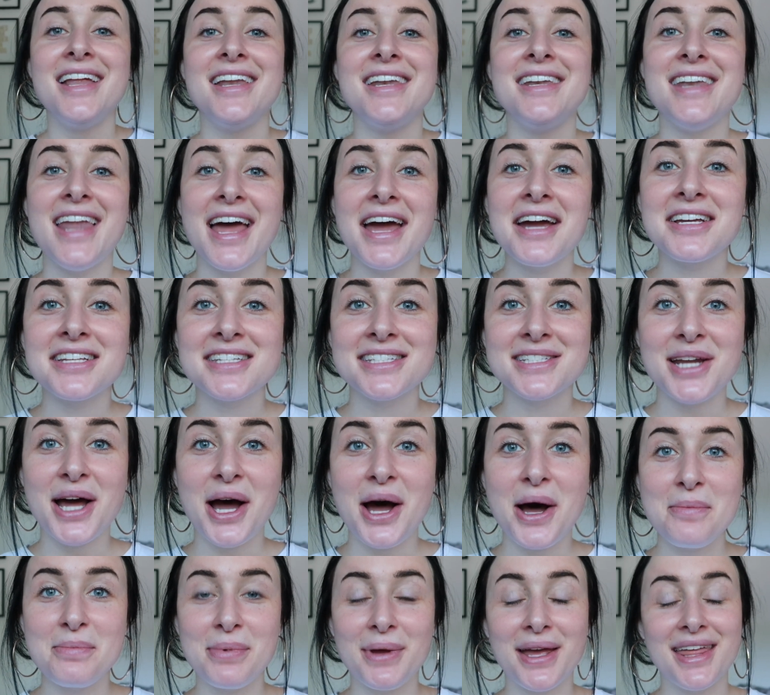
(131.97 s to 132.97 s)
Next
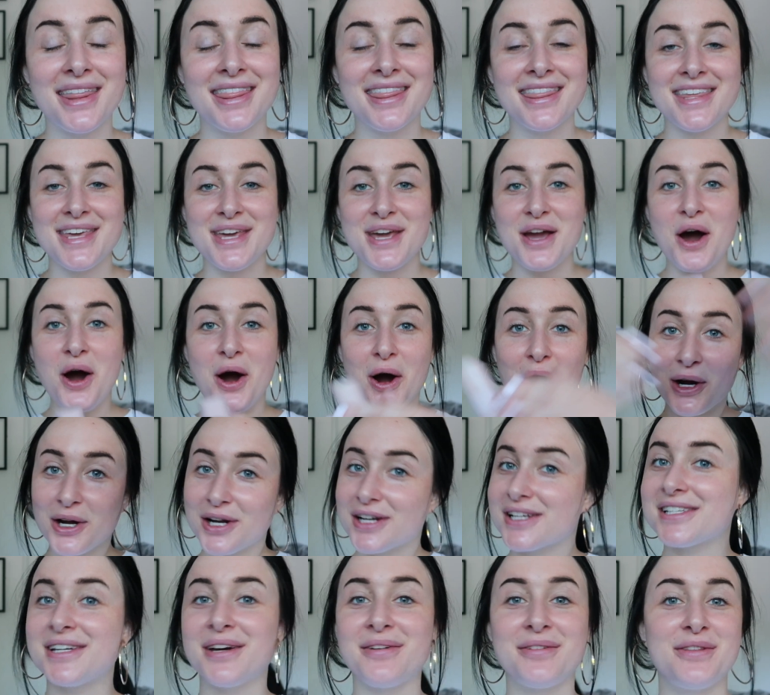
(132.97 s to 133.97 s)
up, in the
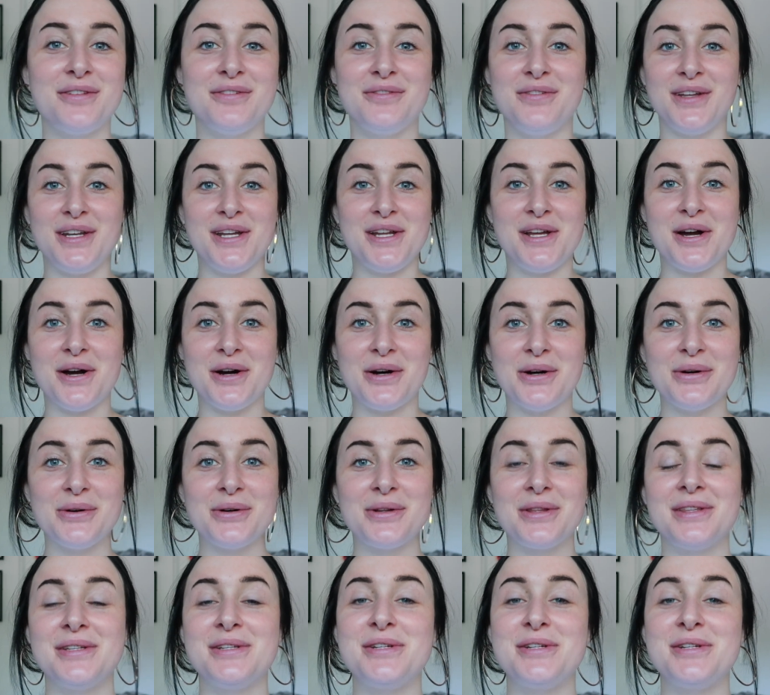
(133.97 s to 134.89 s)
heart of the video,